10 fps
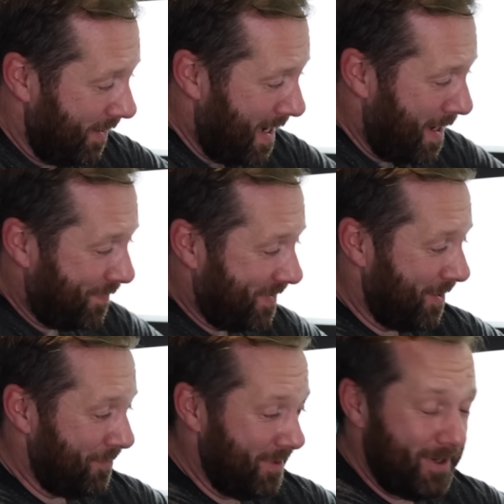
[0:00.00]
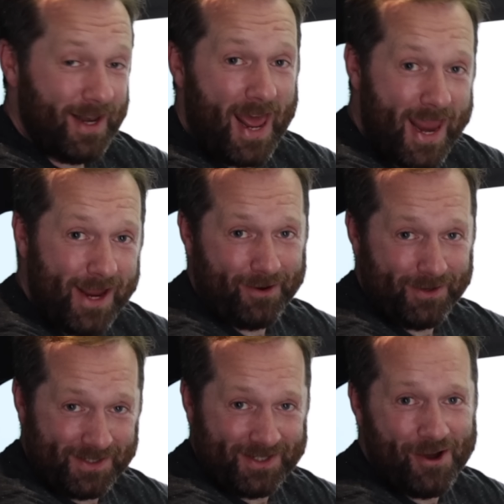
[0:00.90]
absolute
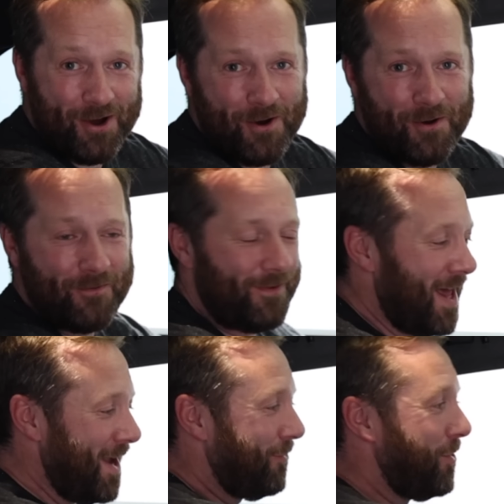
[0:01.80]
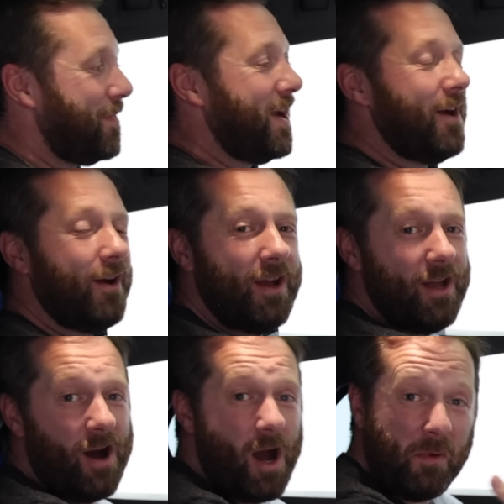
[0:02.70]
acres of leg room here.
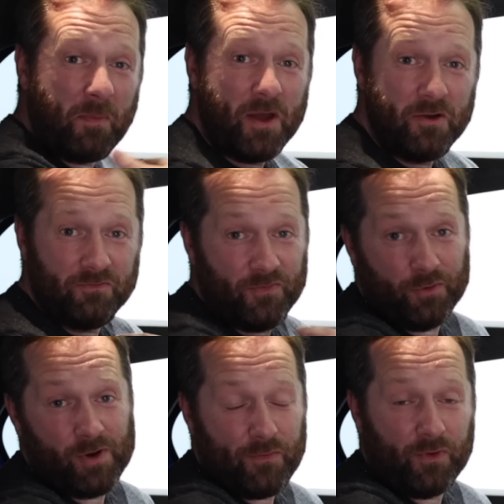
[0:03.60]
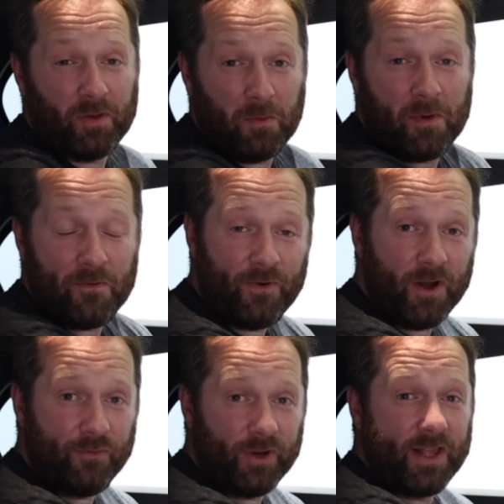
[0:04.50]
For reference, I'm about
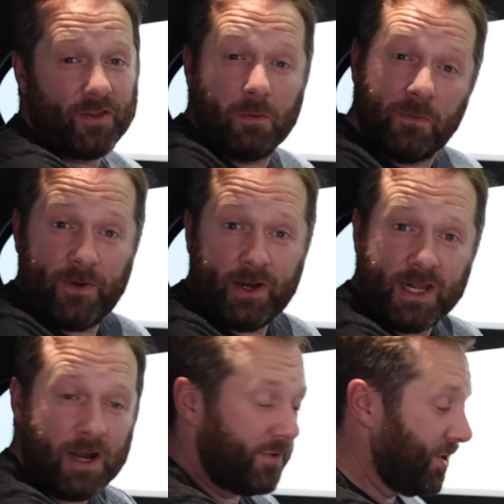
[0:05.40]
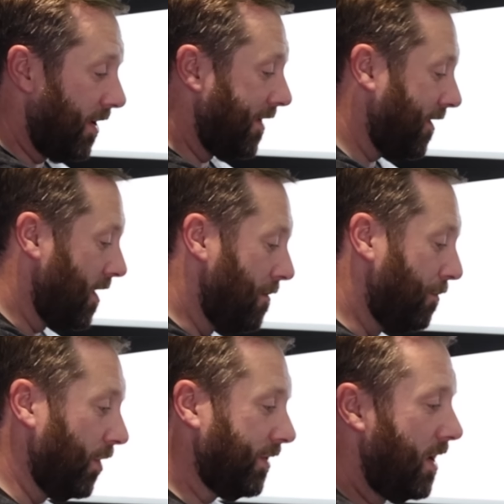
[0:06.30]
5'8", so I'm a fairly average height,
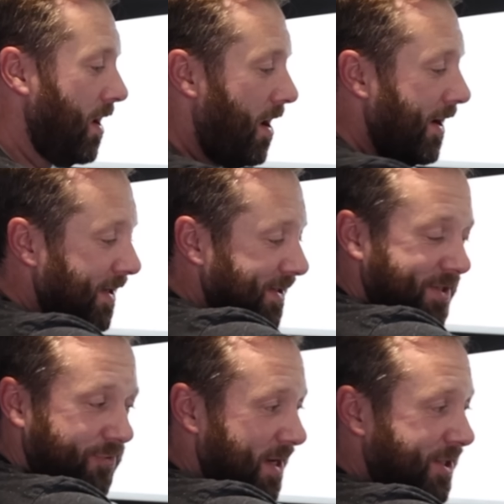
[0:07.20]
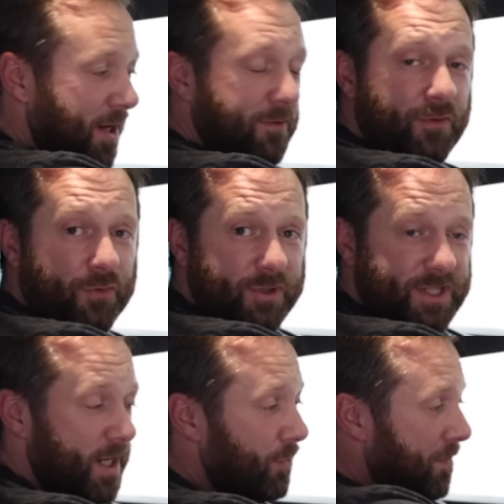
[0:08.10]
but I can stretch out in front
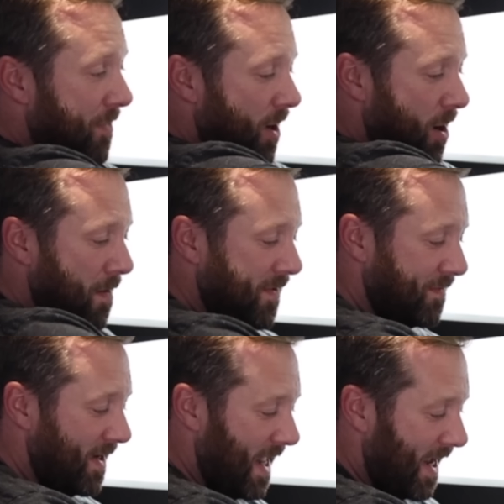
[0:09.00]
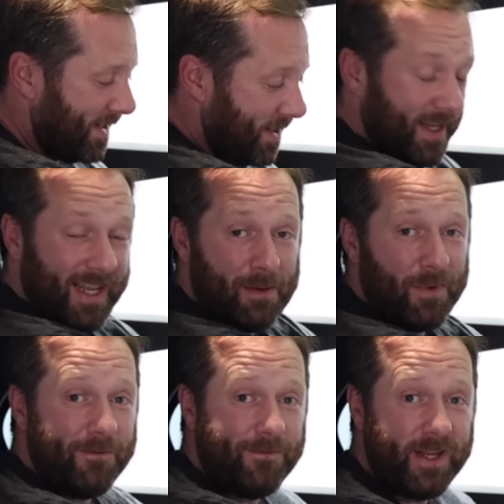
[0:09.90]
here with my arms, my legs. I can get
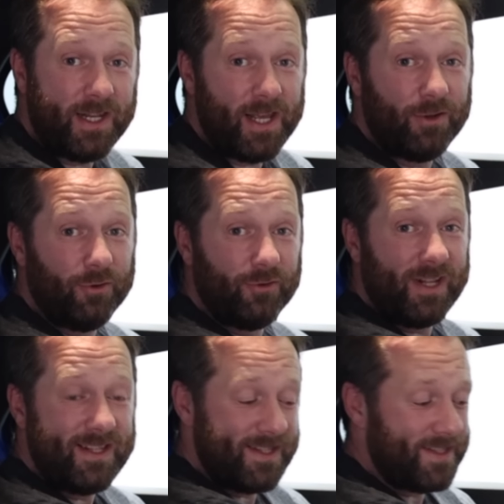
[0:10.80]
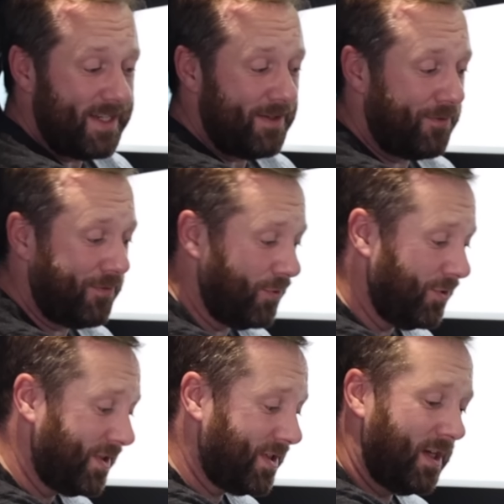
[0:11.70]
my feet in underneath the seat in
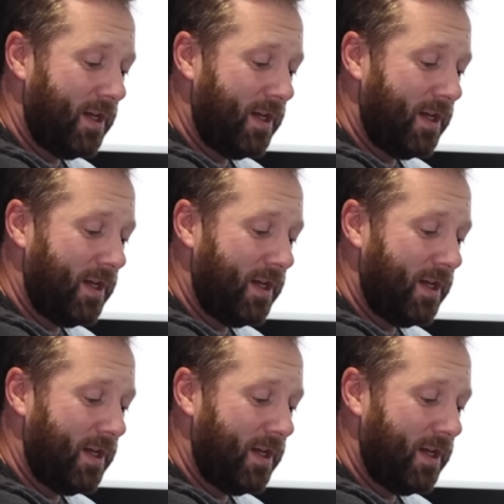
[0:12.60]
front.